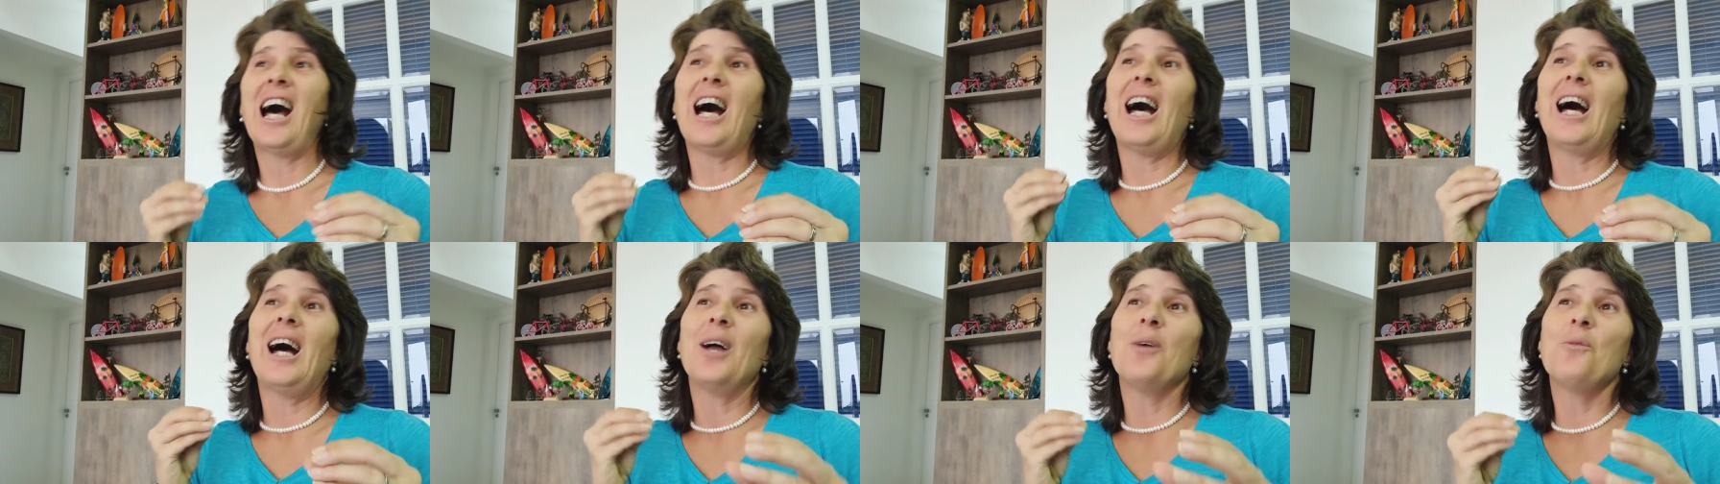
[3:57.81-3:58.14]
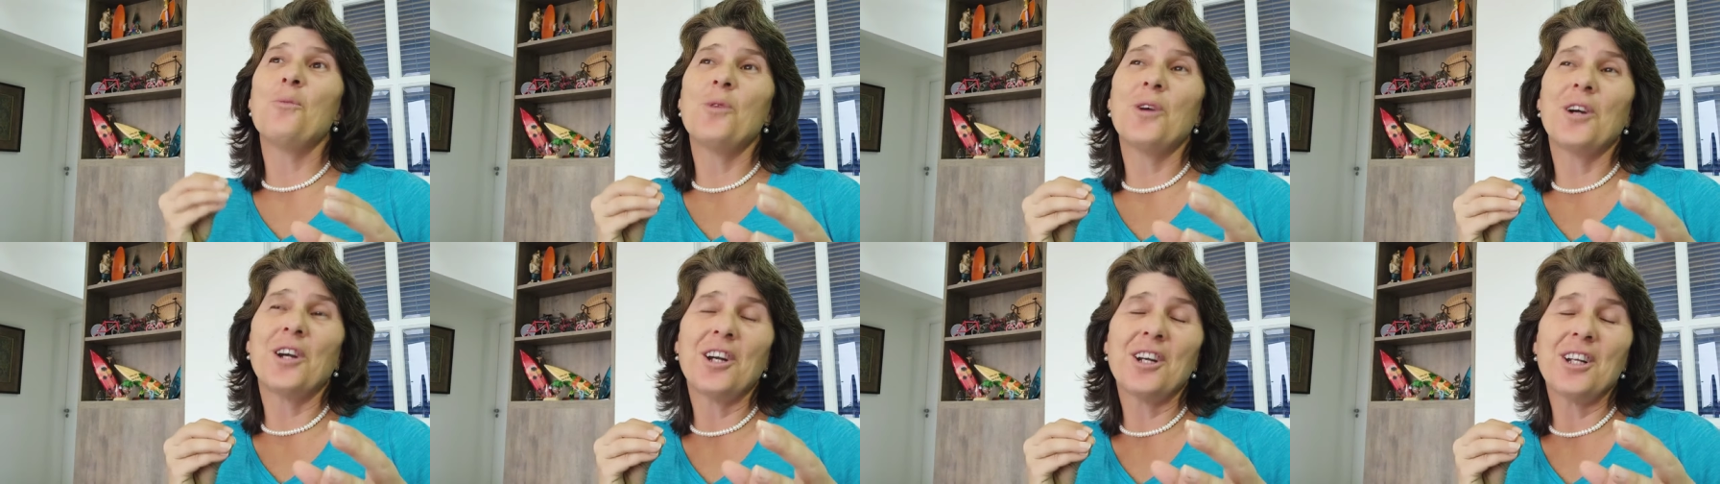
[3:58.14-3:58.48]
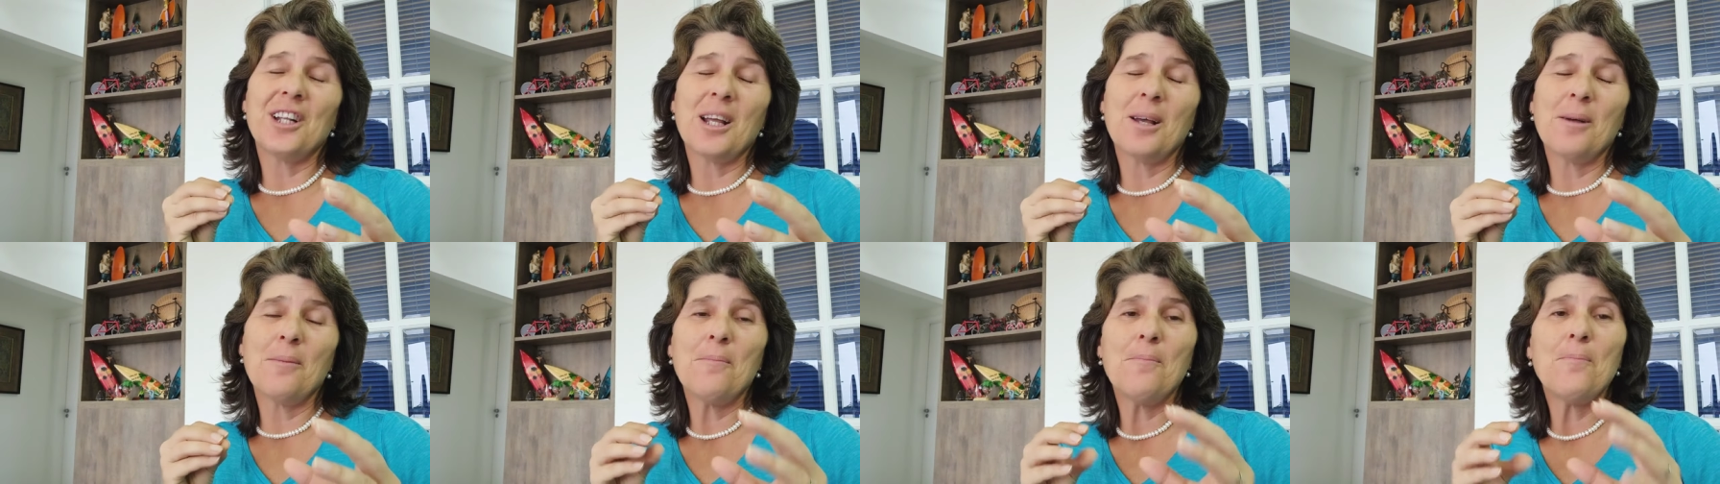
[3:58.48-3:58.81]
I wear
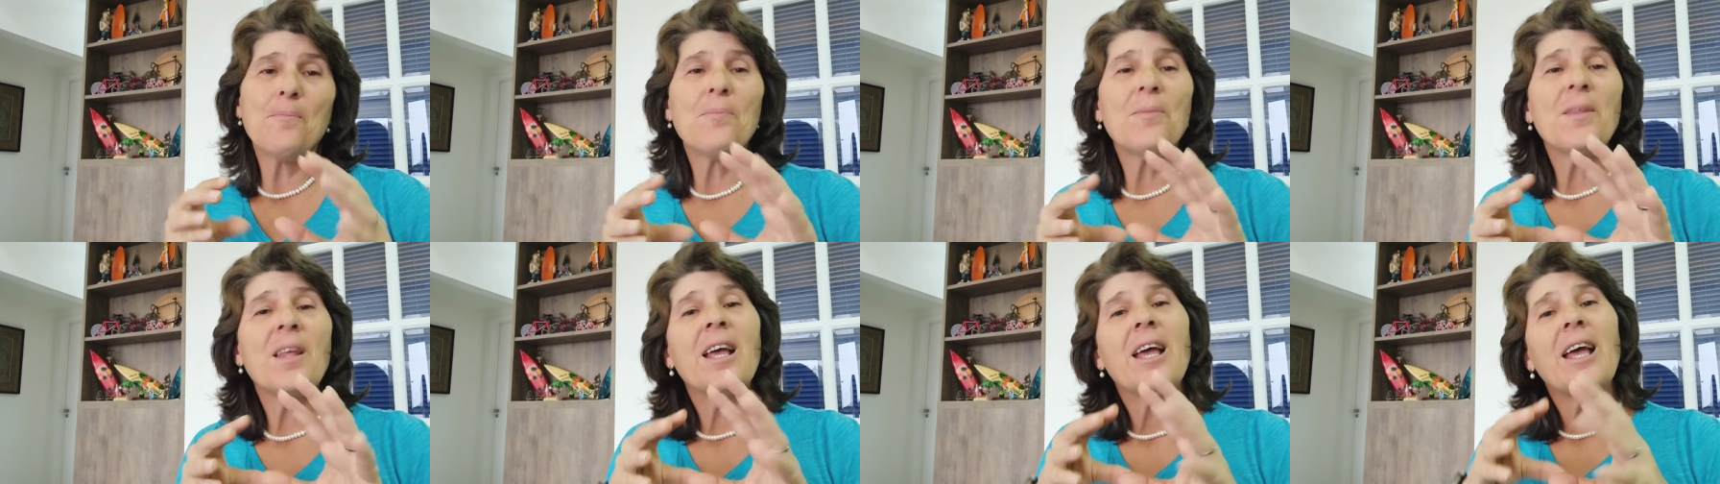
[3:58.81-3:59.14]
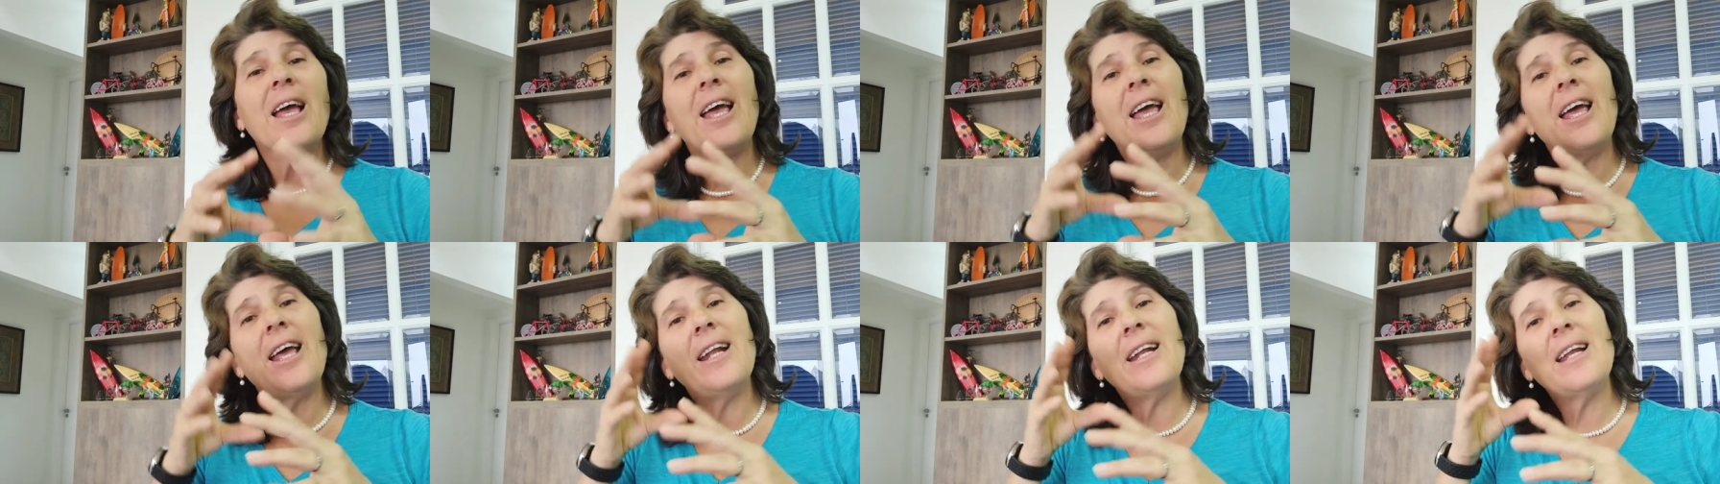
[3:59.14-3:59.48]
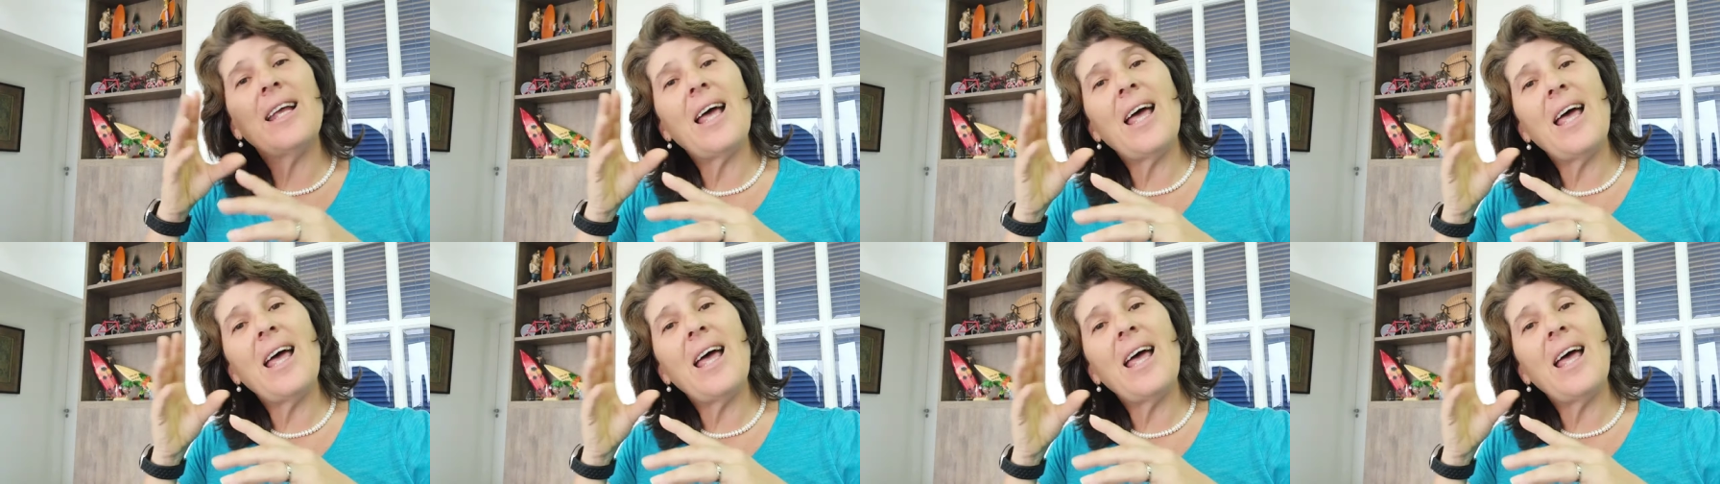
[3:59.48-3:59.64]
them and